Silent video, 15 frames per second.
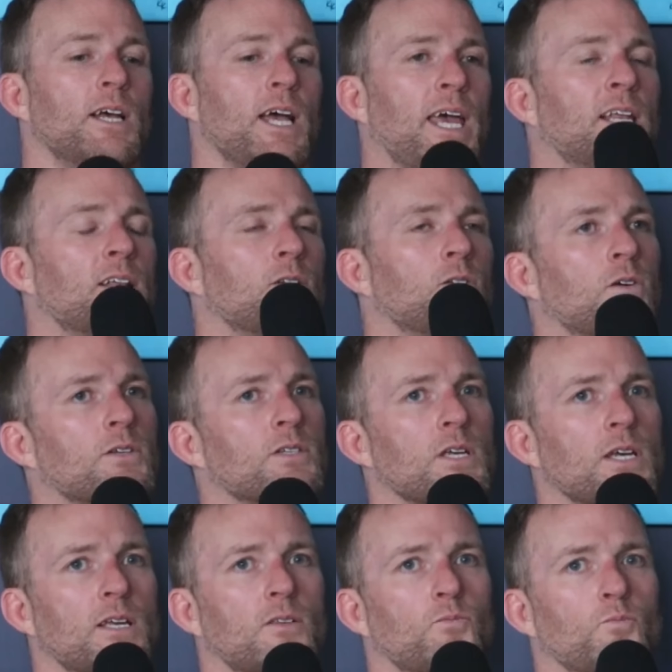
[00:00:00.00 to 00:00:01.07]
And it looks
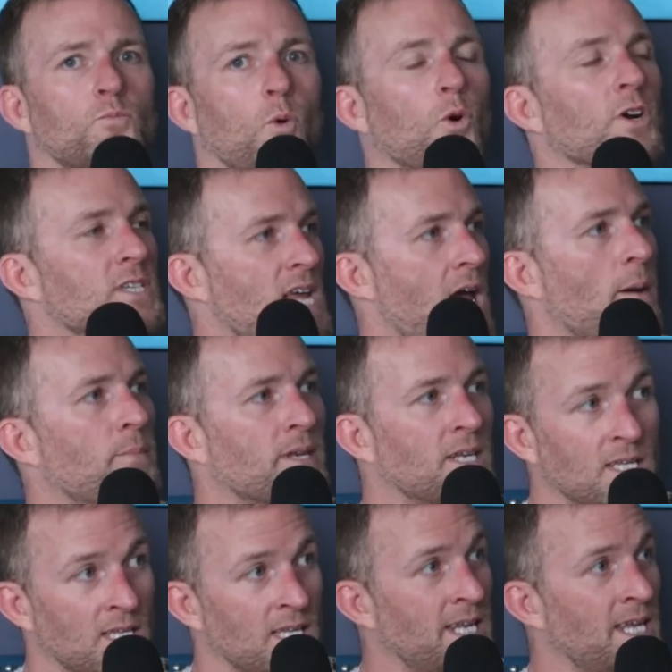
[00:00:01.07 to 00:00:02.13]
like more is
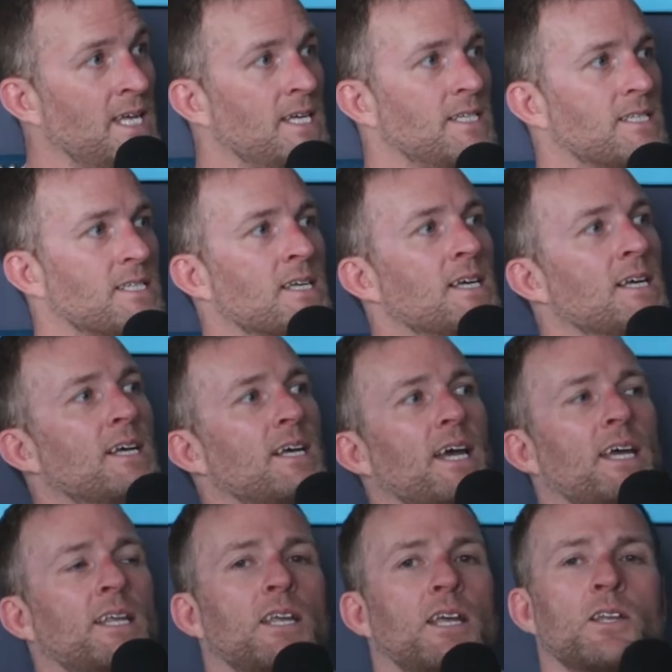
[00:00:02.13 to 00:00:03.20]
happening than is.
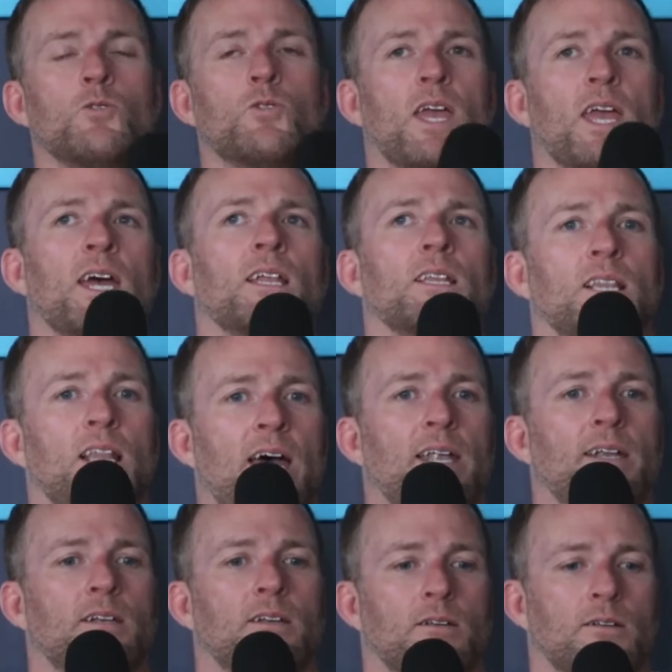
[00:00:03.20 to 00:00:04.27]
And you can't let
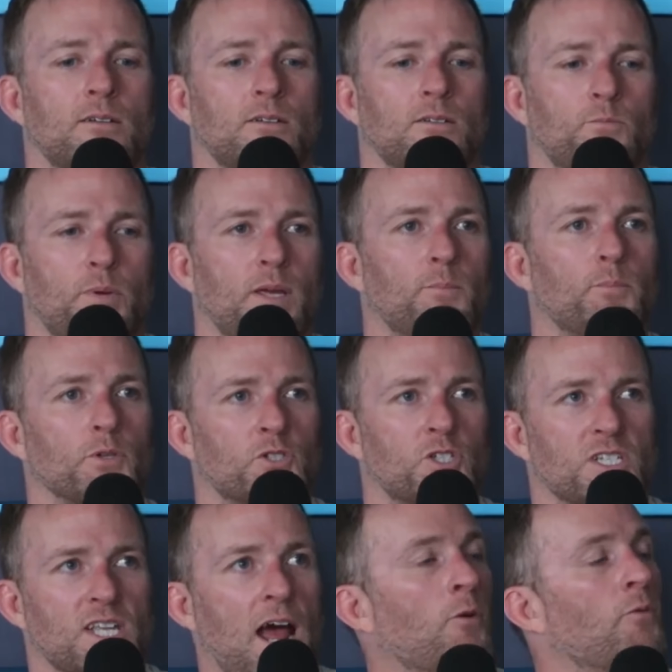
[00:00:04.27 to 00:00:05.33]
people
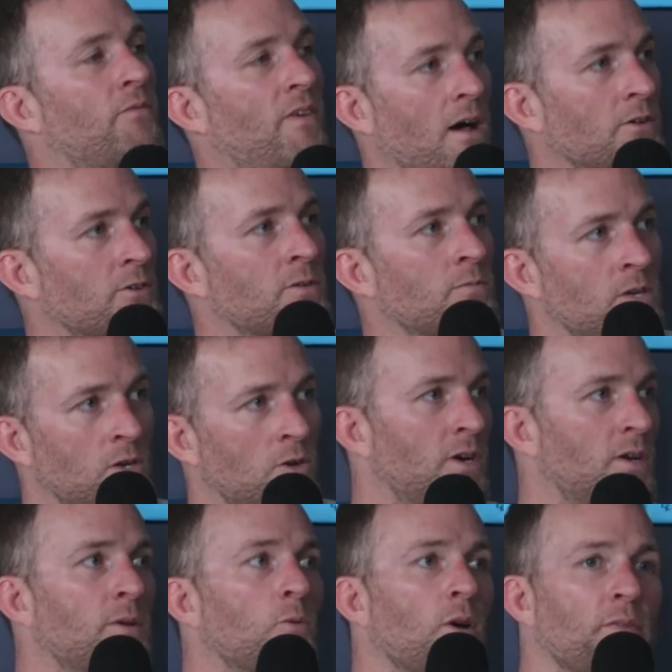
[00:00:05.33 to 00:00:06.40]
just out volume you.
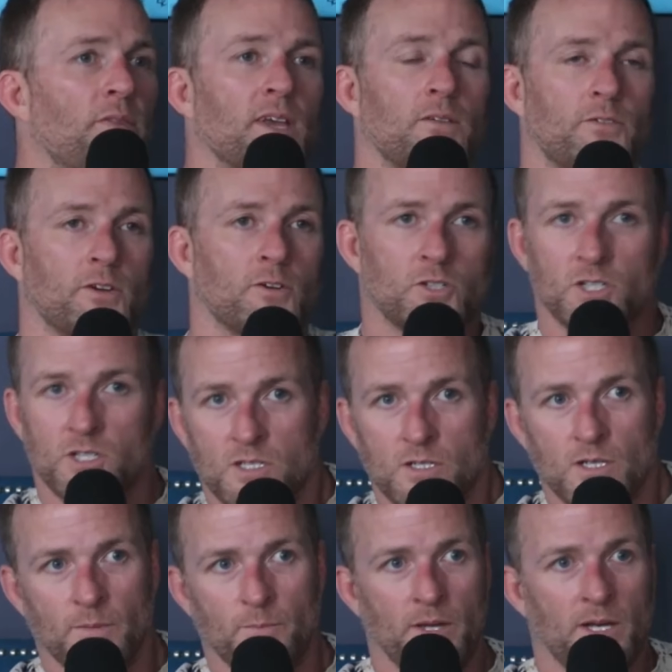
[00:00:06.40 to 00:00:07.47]
It'd be one thing if you're just
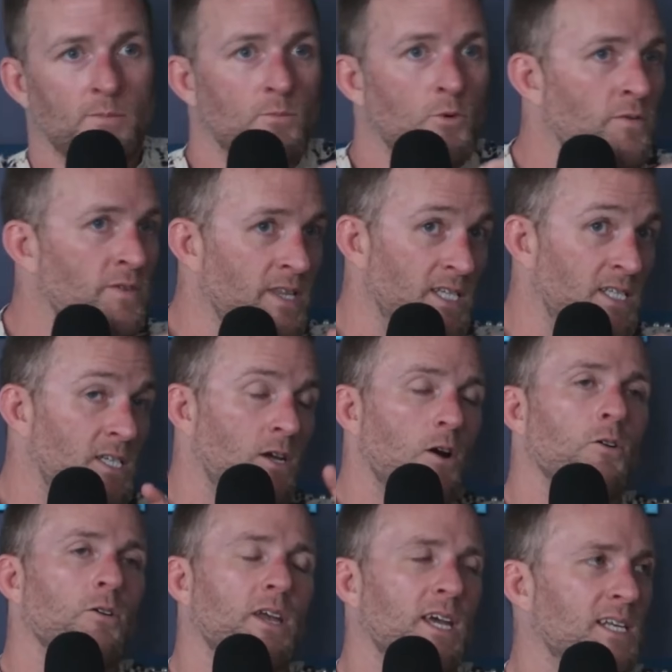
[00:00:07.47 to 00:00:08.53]
slipping and moving, they see,
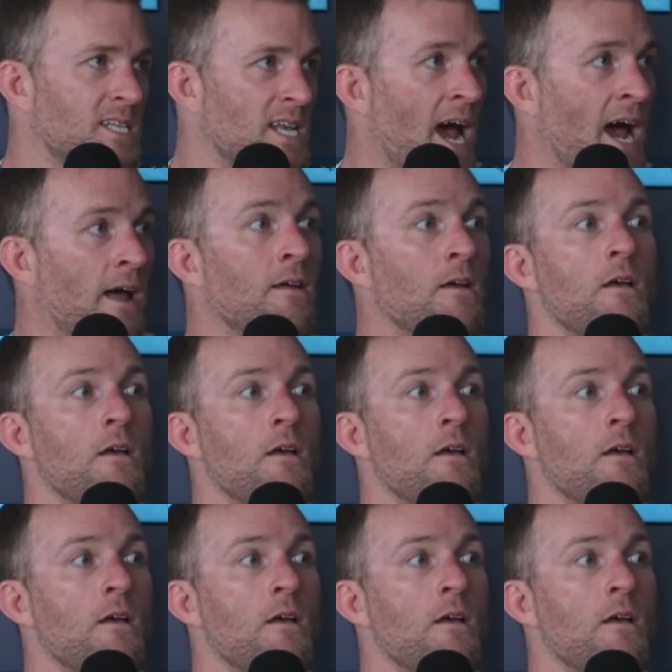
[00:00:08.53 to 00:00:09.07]
okay, it's not.